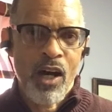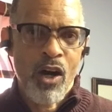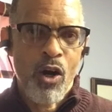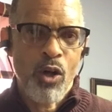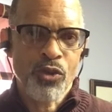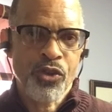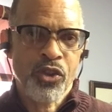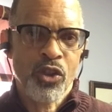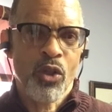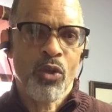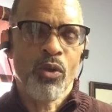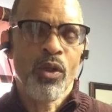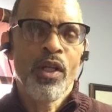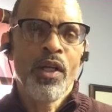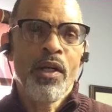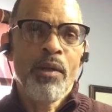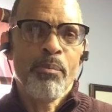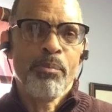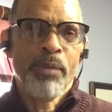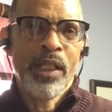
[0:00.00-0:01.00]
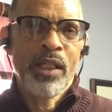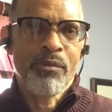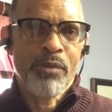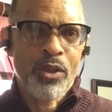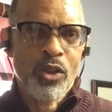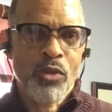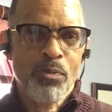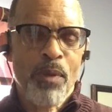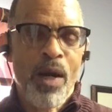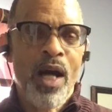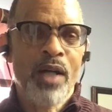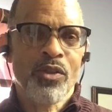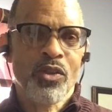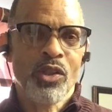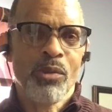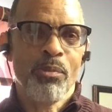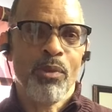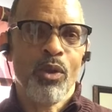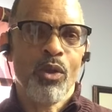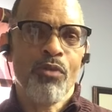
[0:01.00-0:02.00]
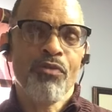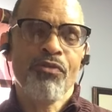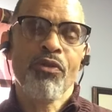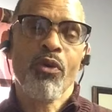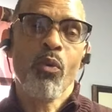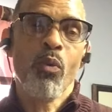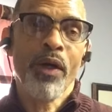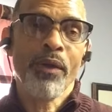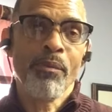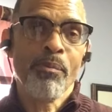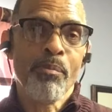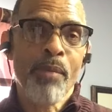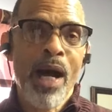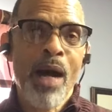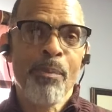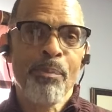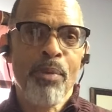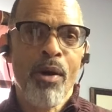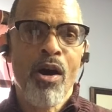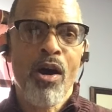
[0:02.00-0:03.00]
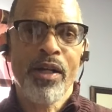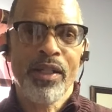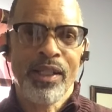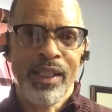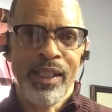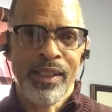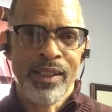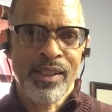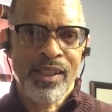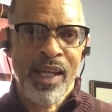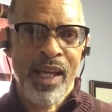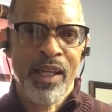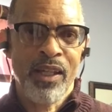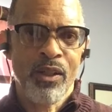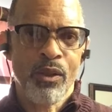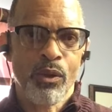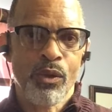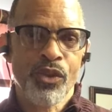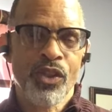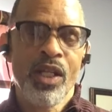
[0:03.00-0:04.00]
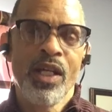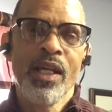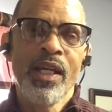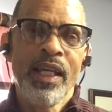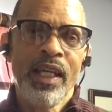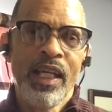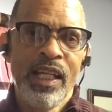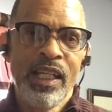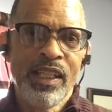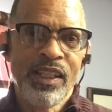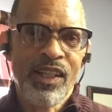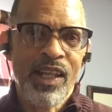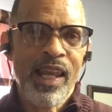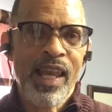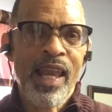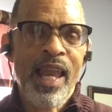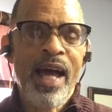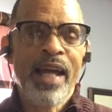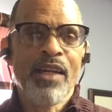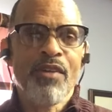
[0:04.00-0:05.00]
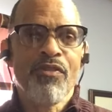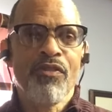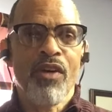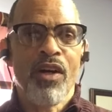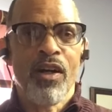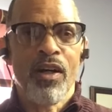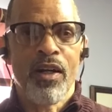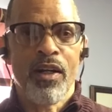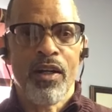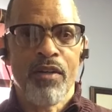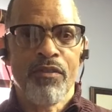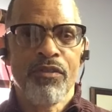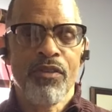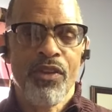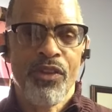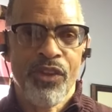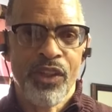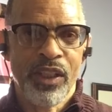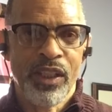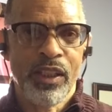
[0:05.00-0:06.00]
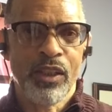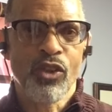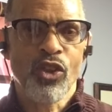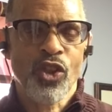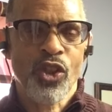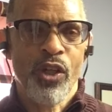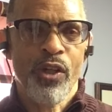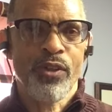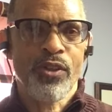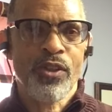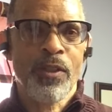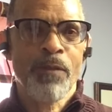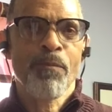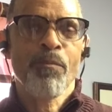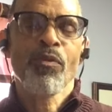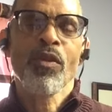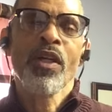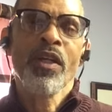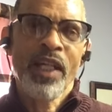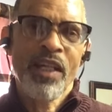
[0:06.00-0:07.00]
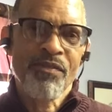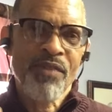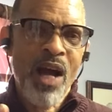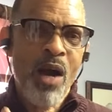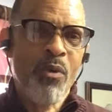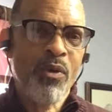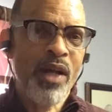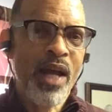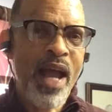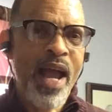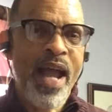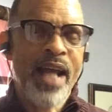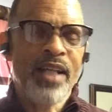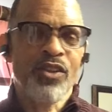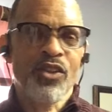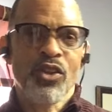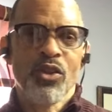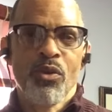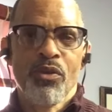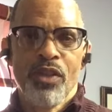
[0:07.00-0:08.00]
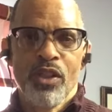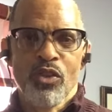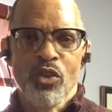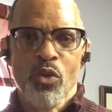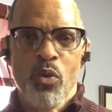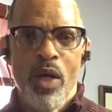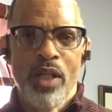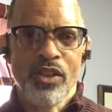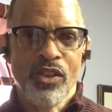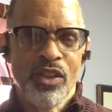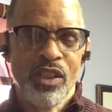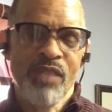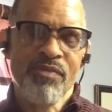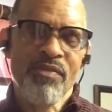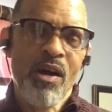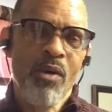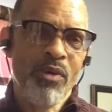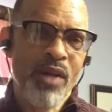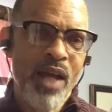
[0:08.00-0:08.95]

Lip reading: also being responsible for what my part entails in the life of the church. If I were to ask you this question,